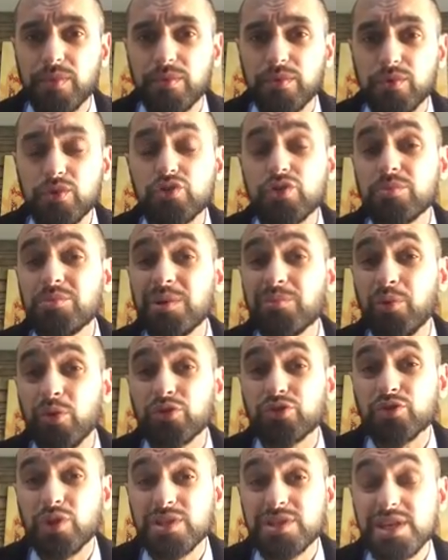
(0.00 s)
Usually people
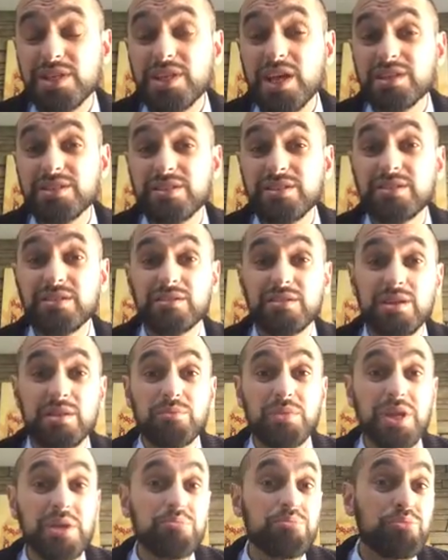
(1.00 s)
translate as
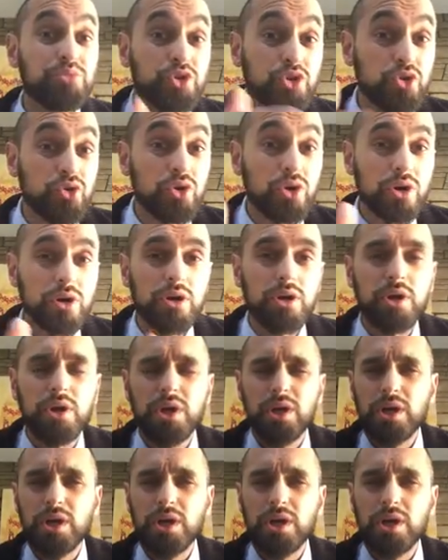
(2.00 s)
impure,